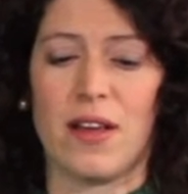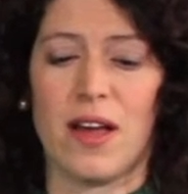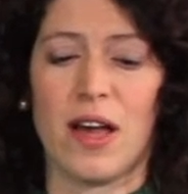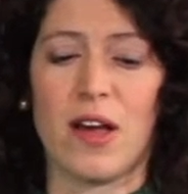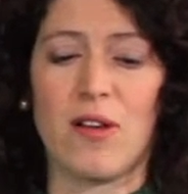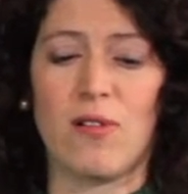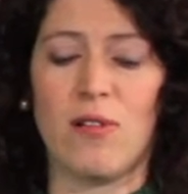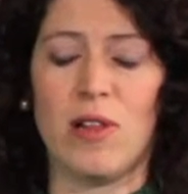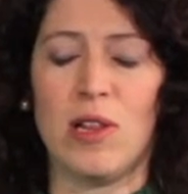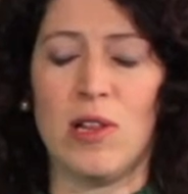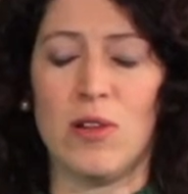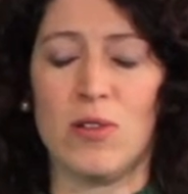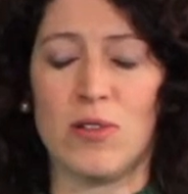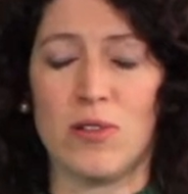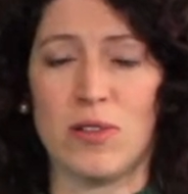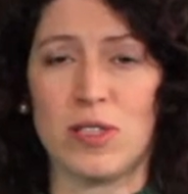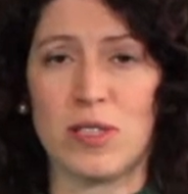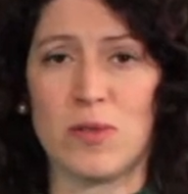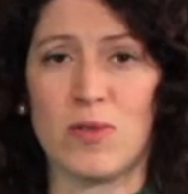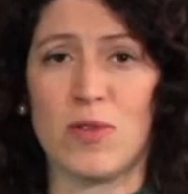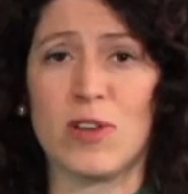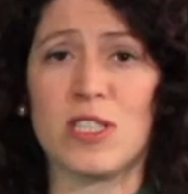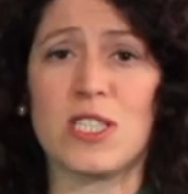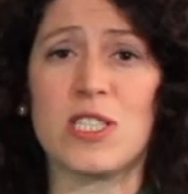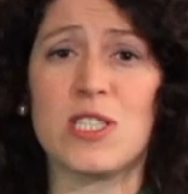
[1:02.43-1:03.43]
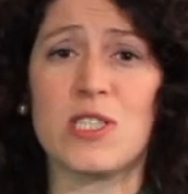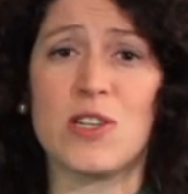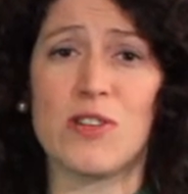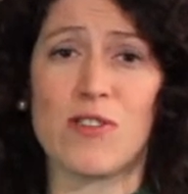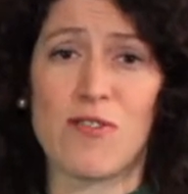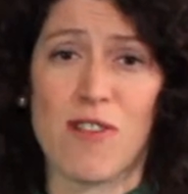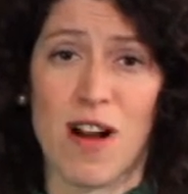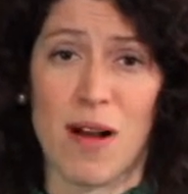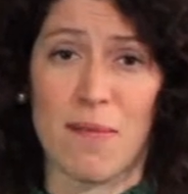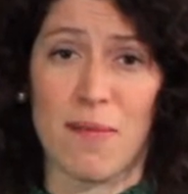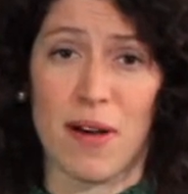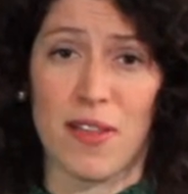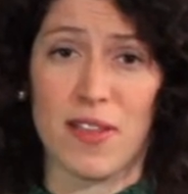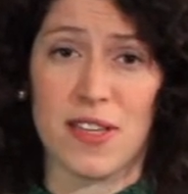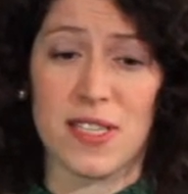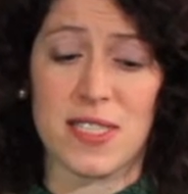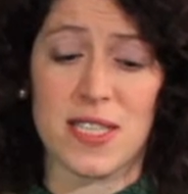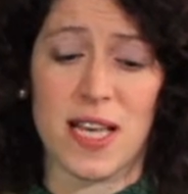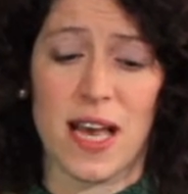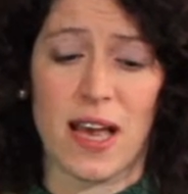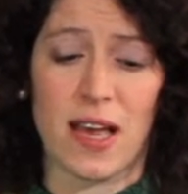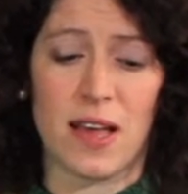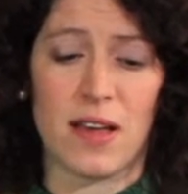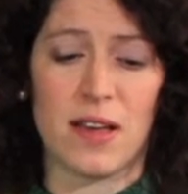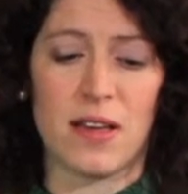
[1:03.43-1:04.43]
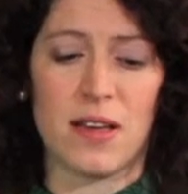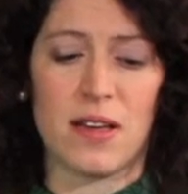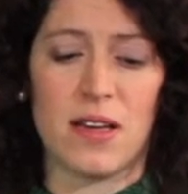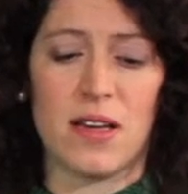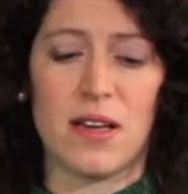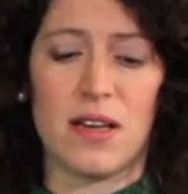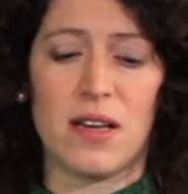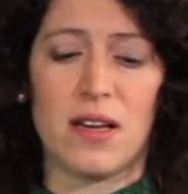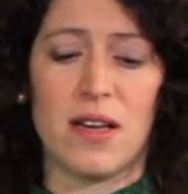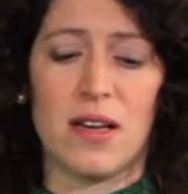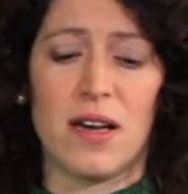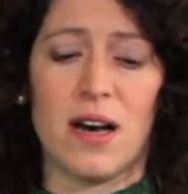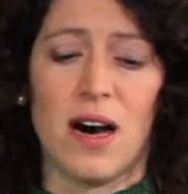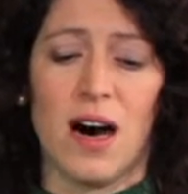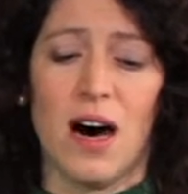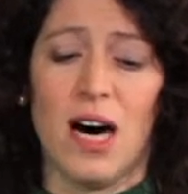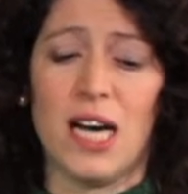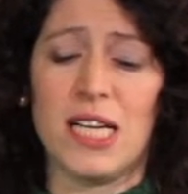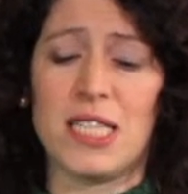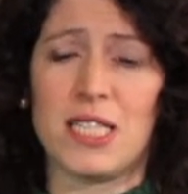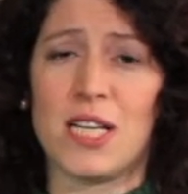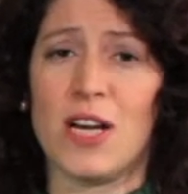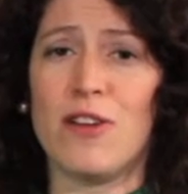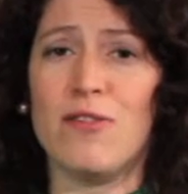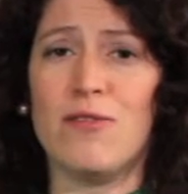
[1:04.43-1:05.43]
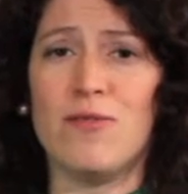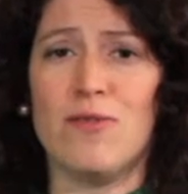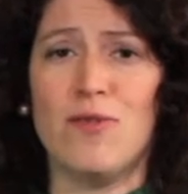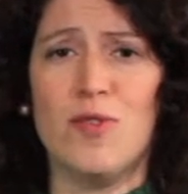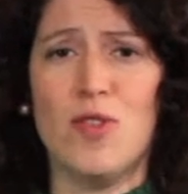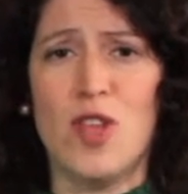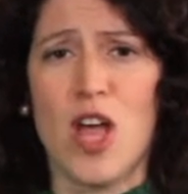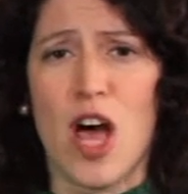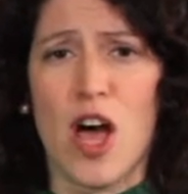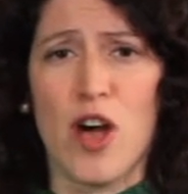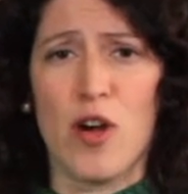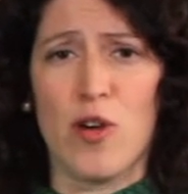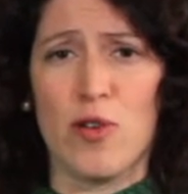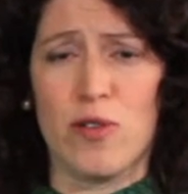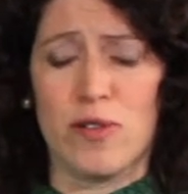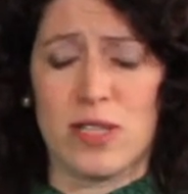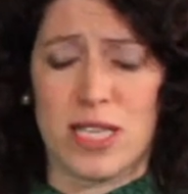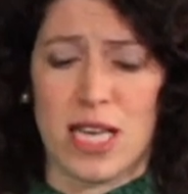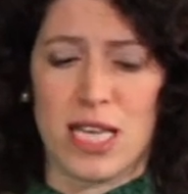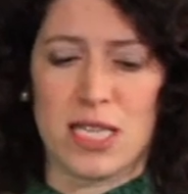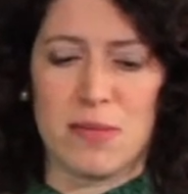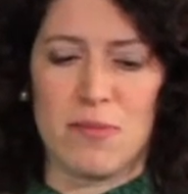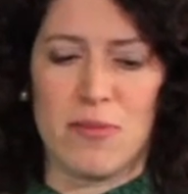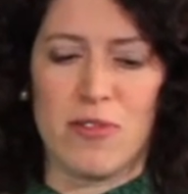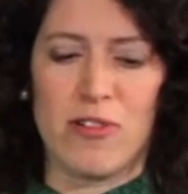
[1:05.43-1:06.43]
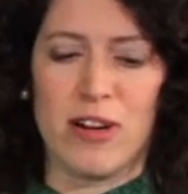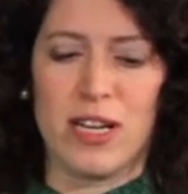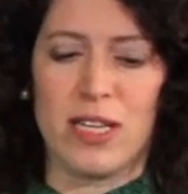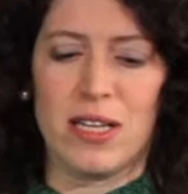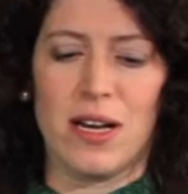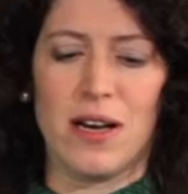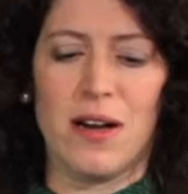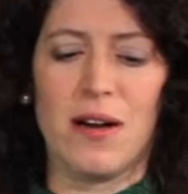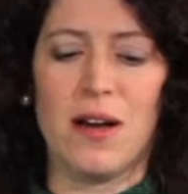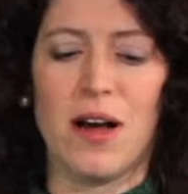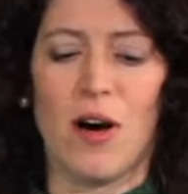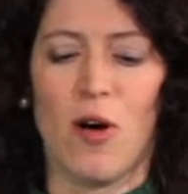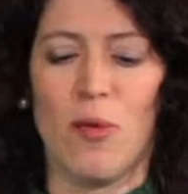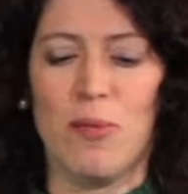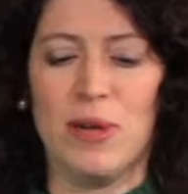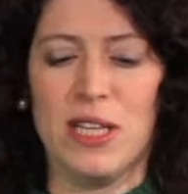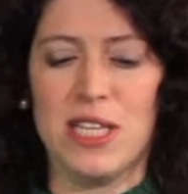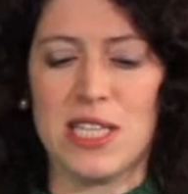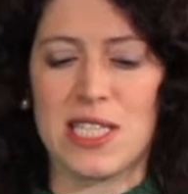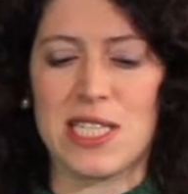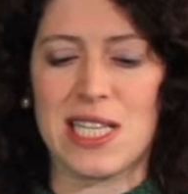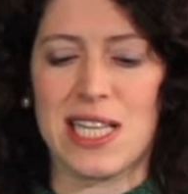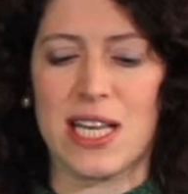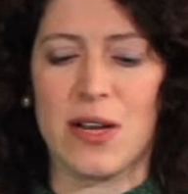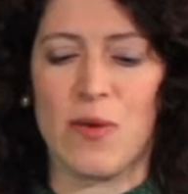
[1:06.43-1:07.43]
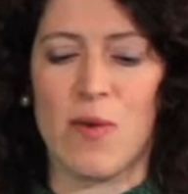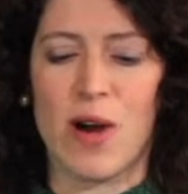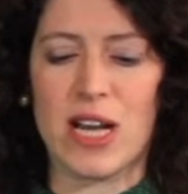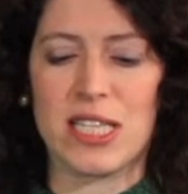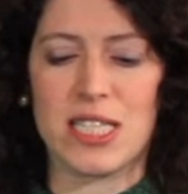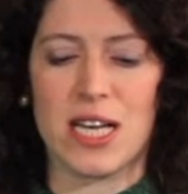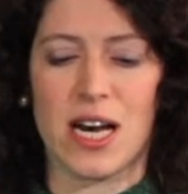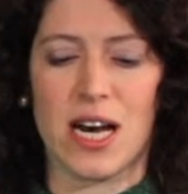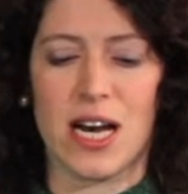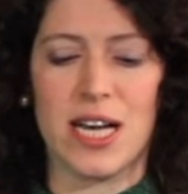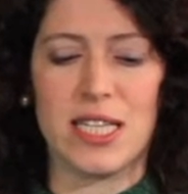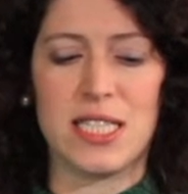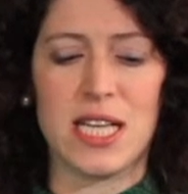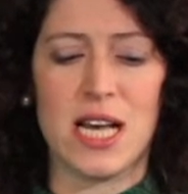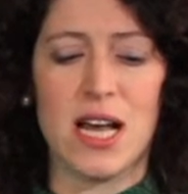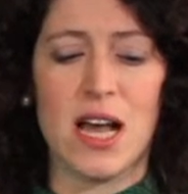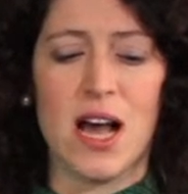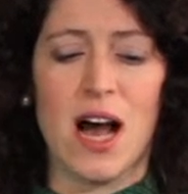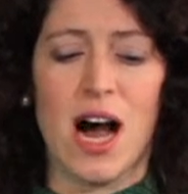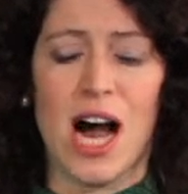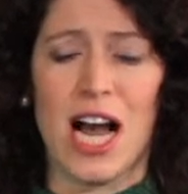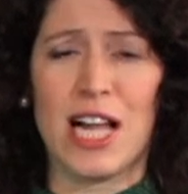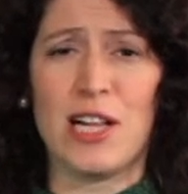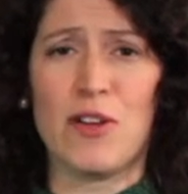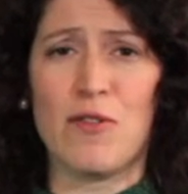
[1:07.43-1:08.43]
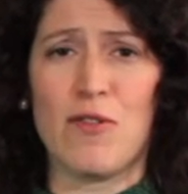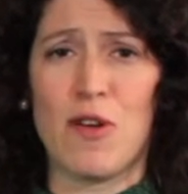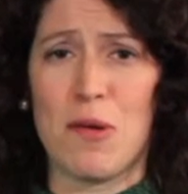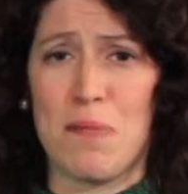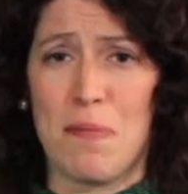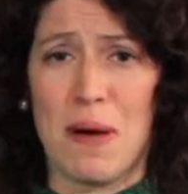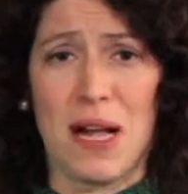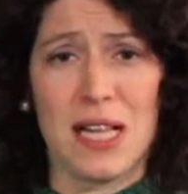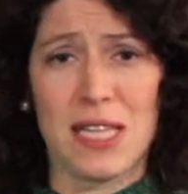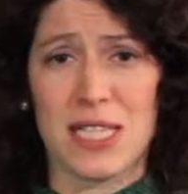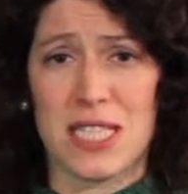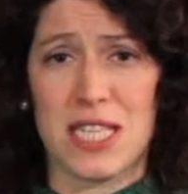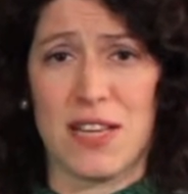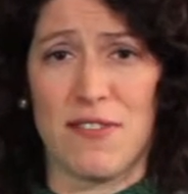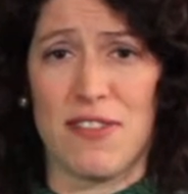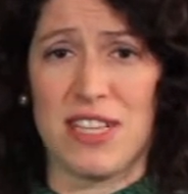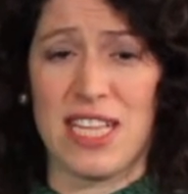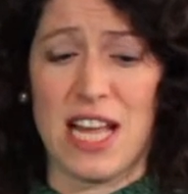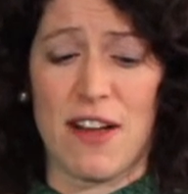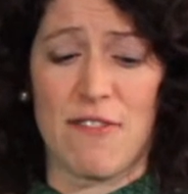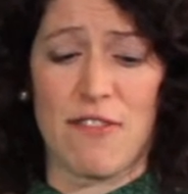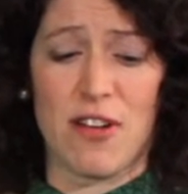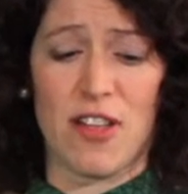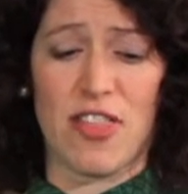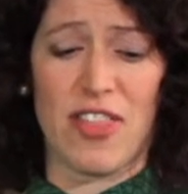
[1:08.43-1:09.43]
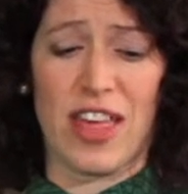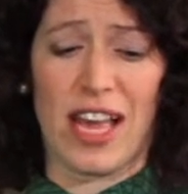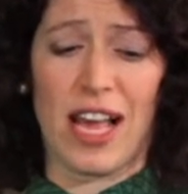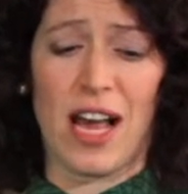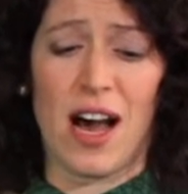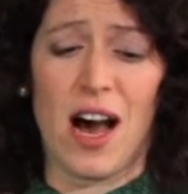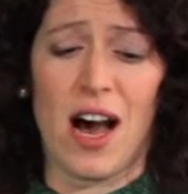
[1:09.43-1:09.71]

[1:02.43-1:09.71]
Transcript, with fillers: Oh, Lord, what does your grandmother say?" "I don't know," says Marina, ominously wet-eyed. "I look repulsive in everything.